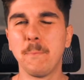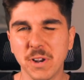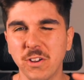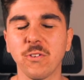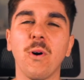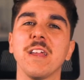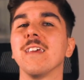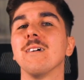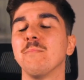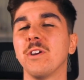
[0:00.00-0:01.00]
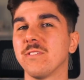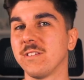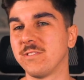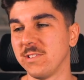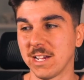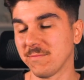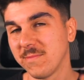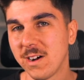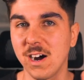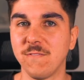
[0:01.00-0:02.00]
But not quite yet, because there's still like
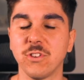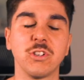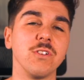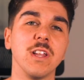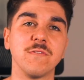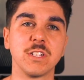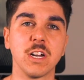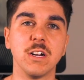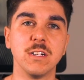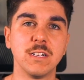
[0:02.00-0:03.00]
half the show left to go.